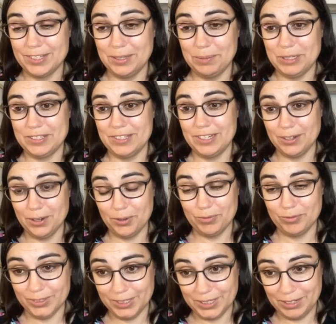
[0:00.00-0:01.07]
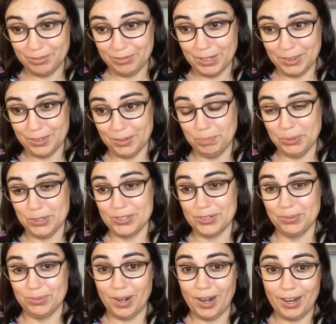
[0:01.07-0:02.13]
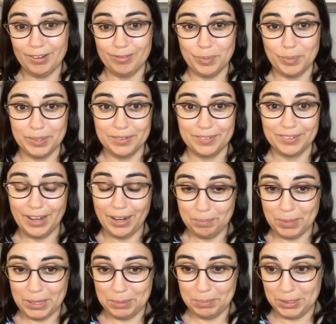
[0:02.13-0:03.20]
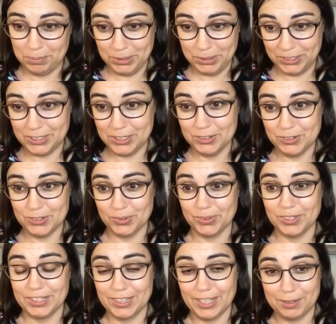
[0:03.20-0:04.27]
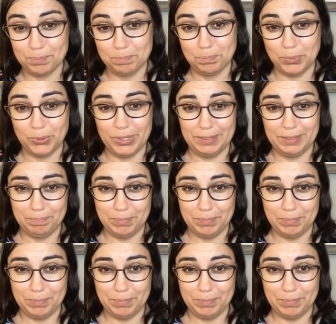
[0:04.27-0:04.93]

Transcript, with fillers: CBC hopefully when the books arrive, but I may be a million years old at that point.